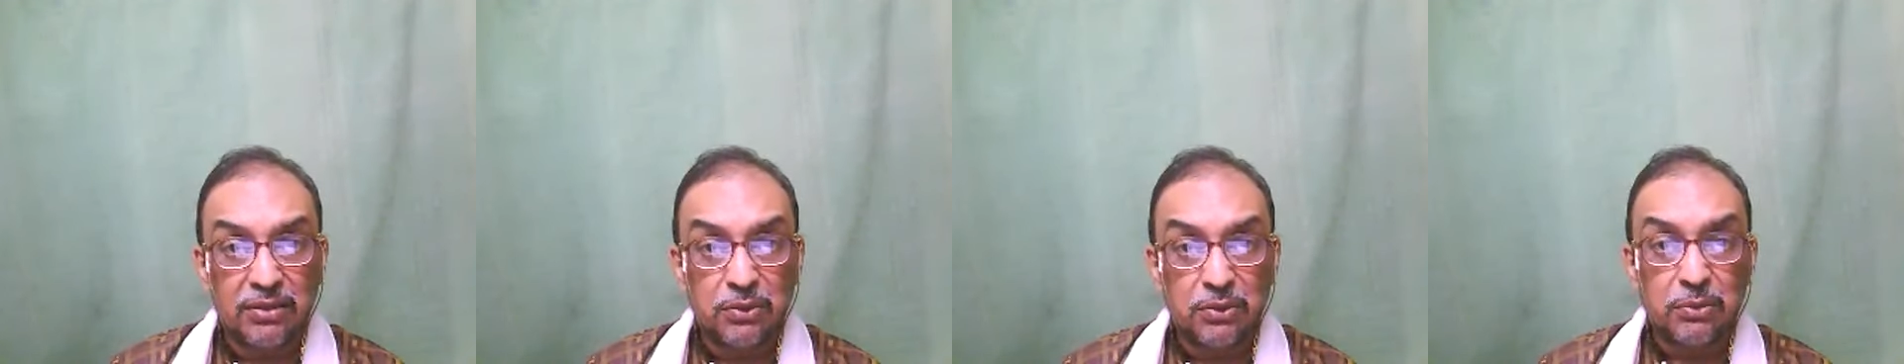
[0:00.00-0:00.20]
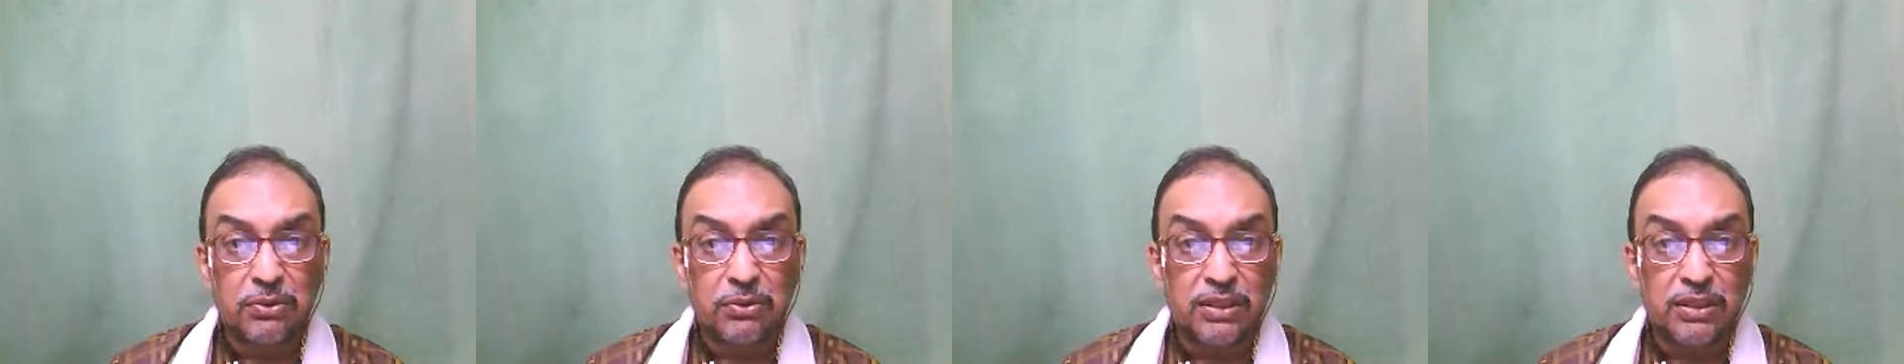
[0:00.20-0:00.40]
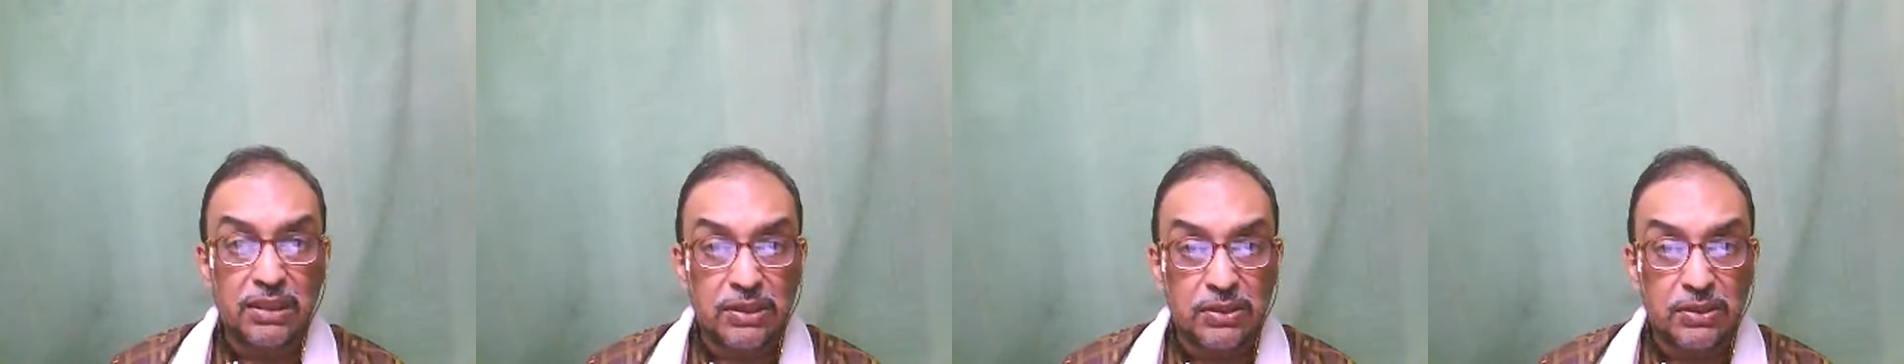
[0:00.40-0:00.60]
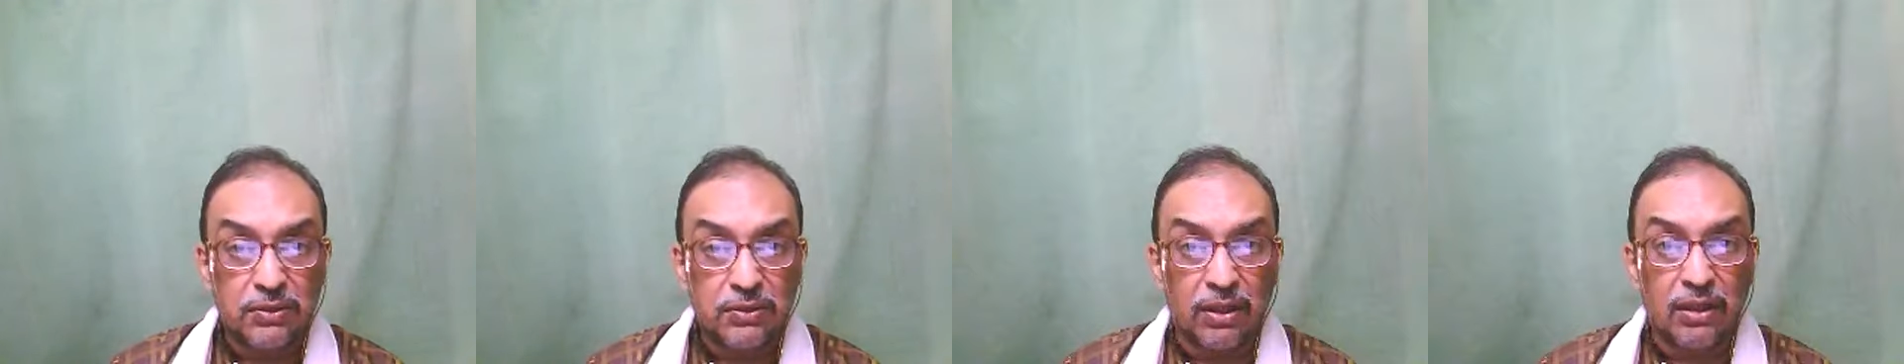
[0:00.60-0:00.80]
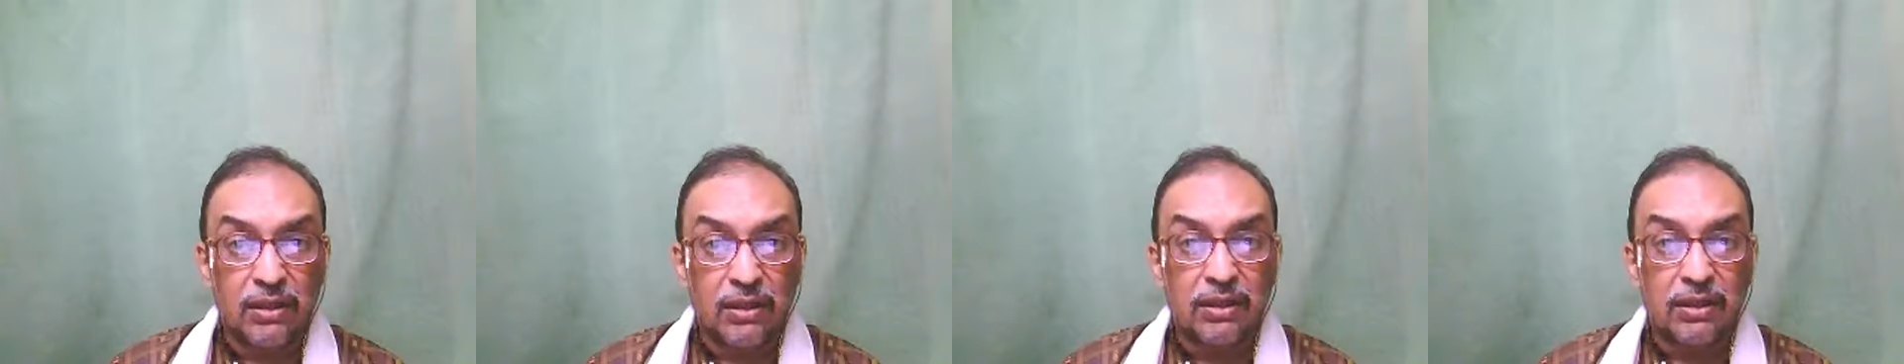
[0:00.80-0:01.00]
to
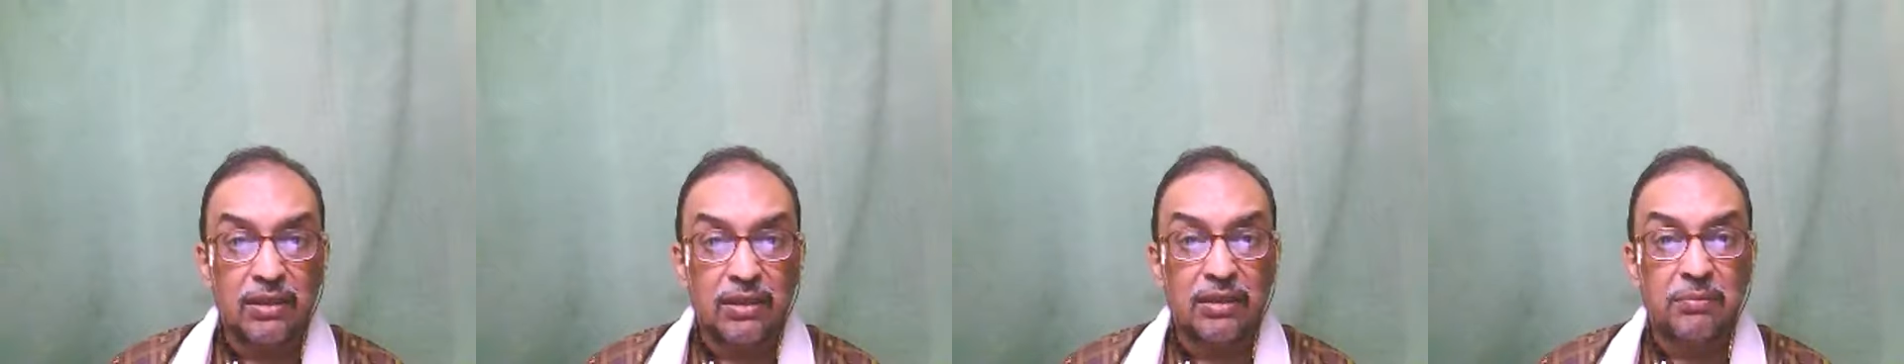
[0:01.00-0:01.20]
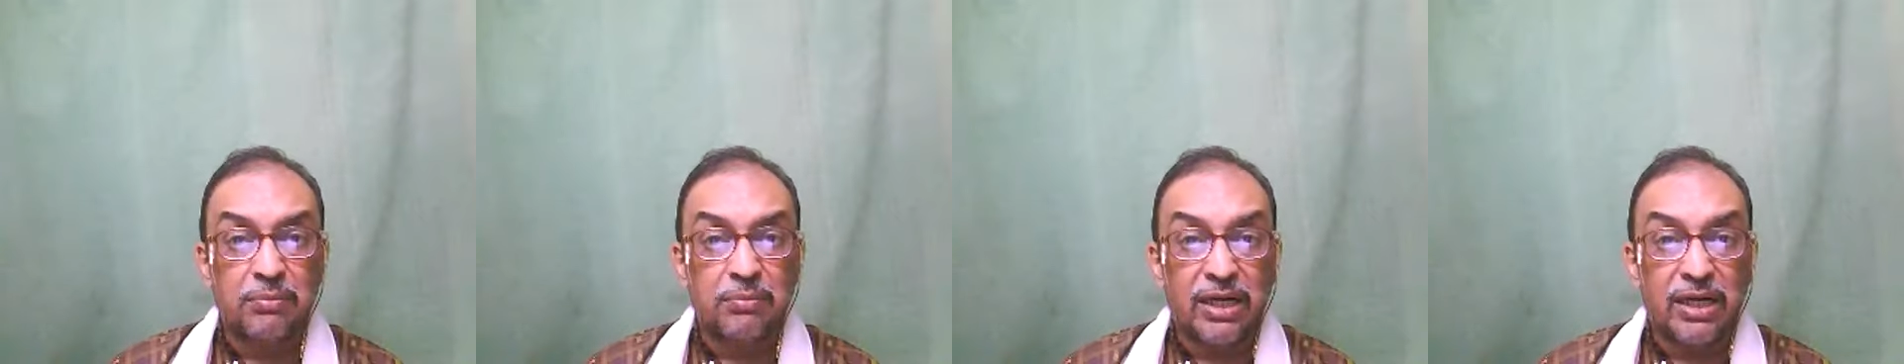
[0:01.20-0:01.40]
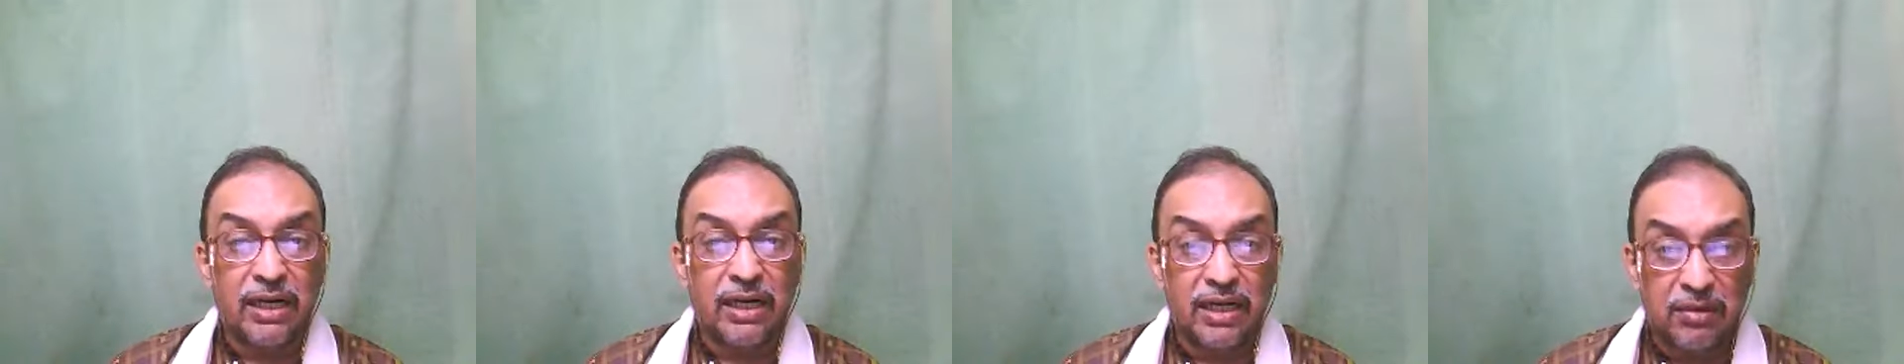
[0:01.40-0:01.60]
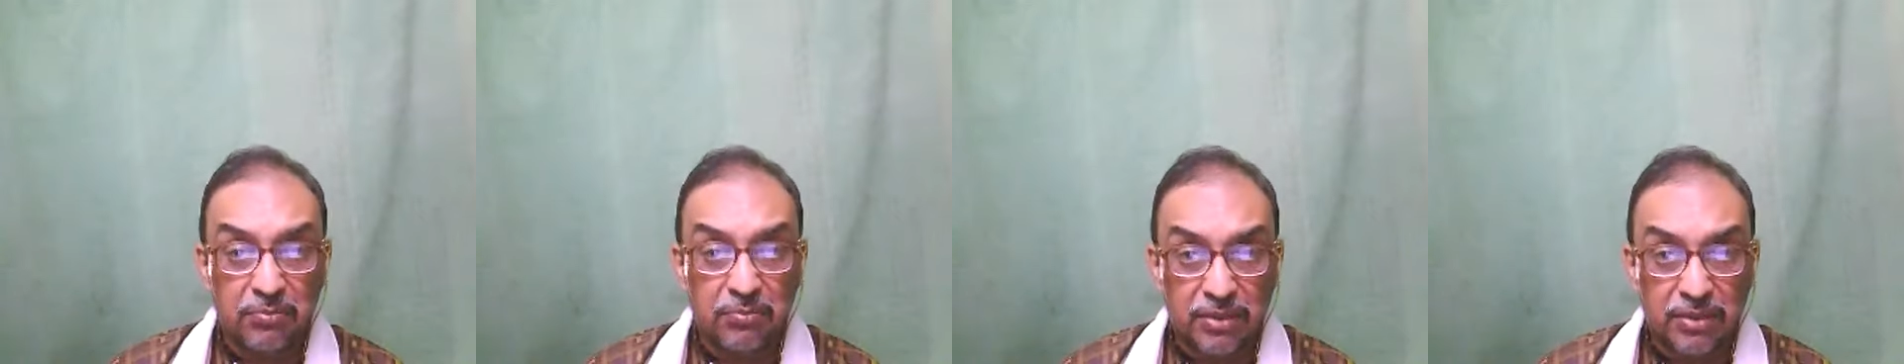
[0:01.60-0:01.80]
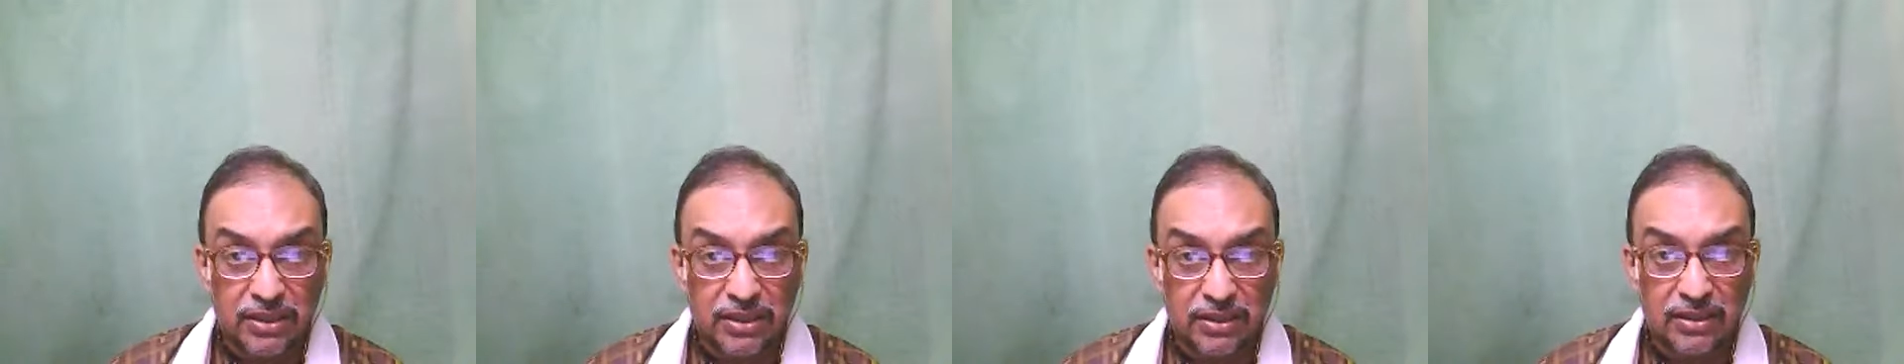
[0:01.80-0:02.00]
dissolve the brand
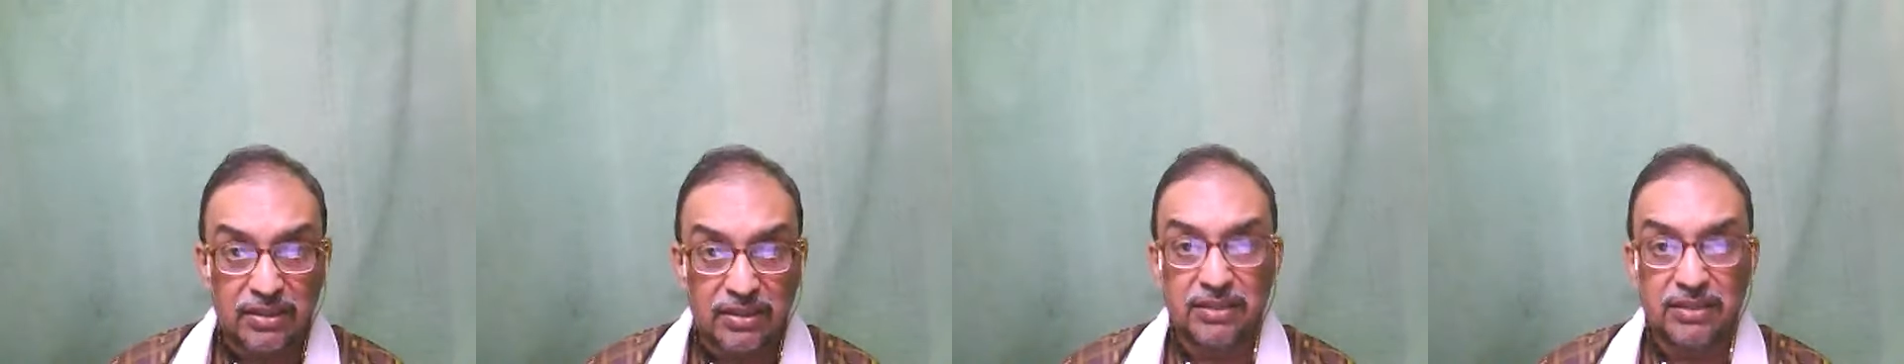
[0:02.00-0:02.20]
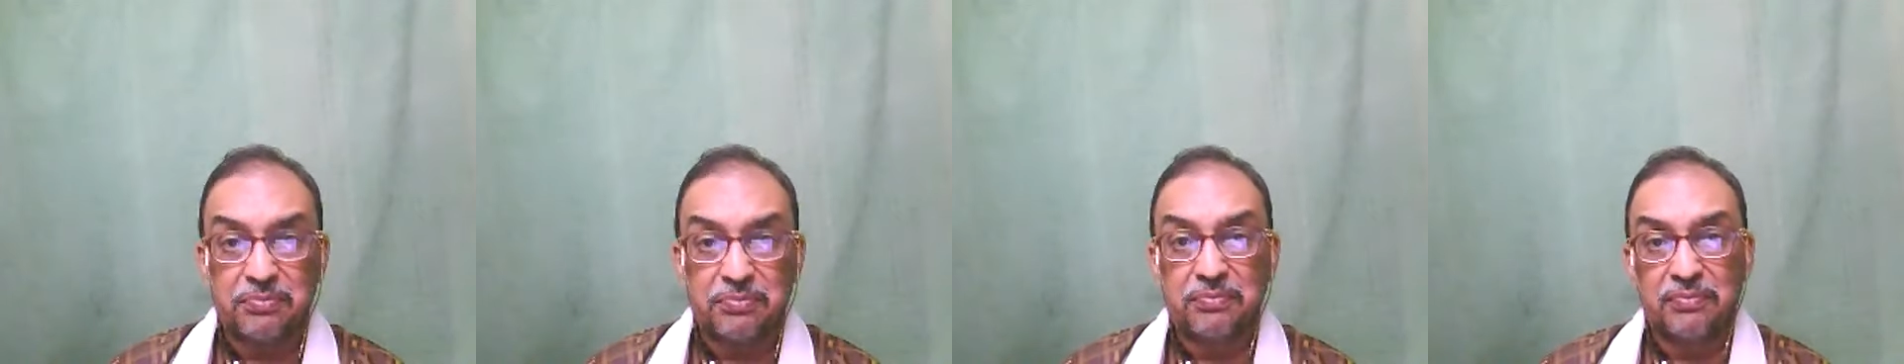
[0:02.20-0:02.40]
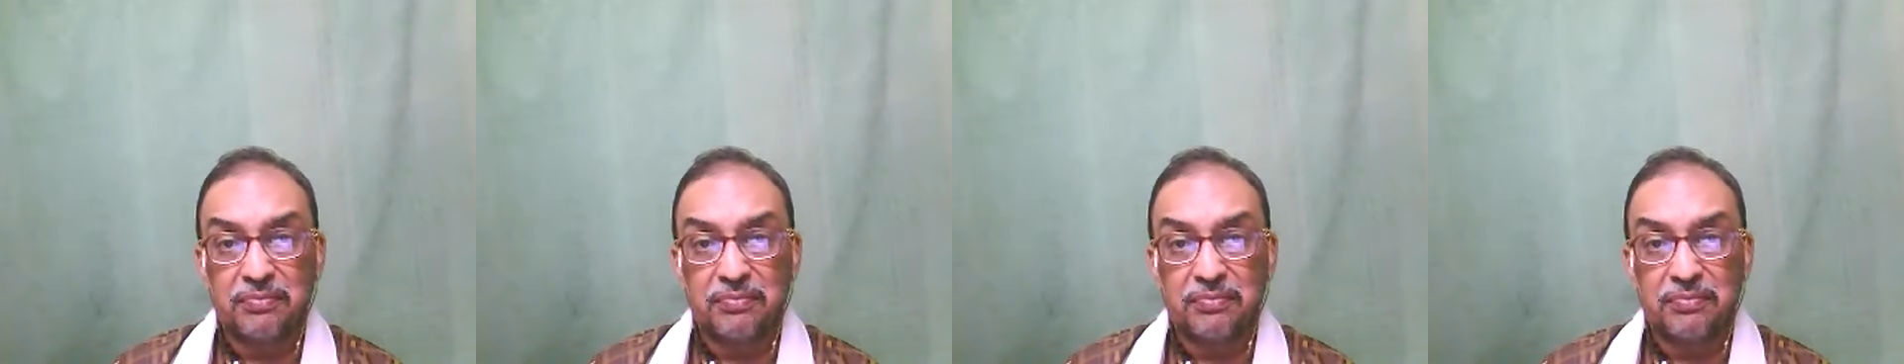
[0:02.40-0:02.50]
ambassadorship.